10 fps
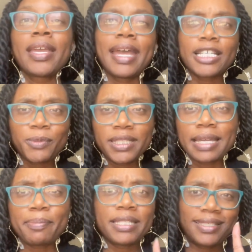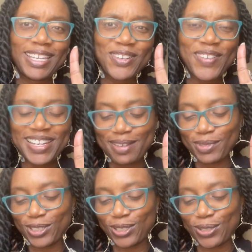As we step into takeaway number
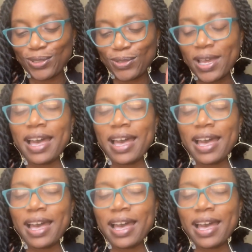2,